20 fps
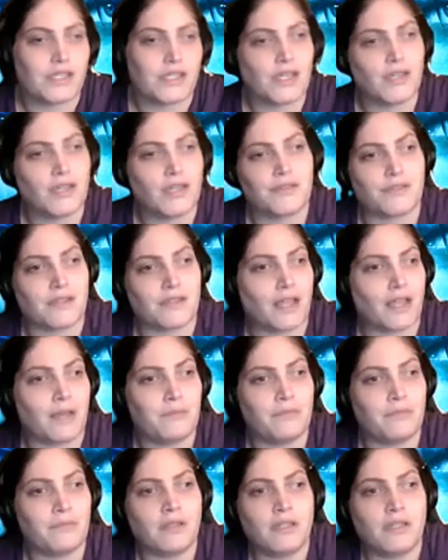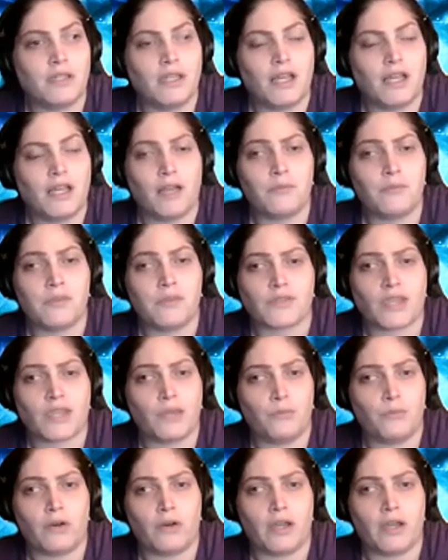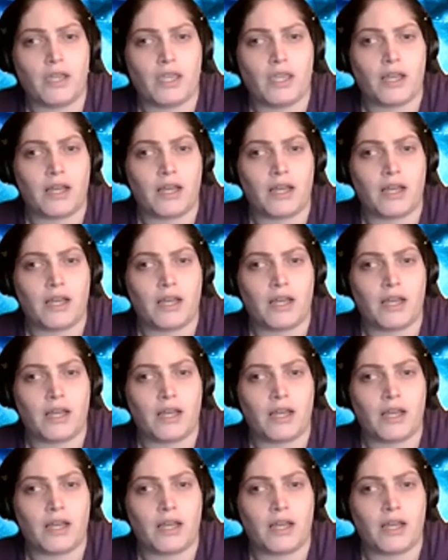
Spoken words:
Yes, and I'm the same way.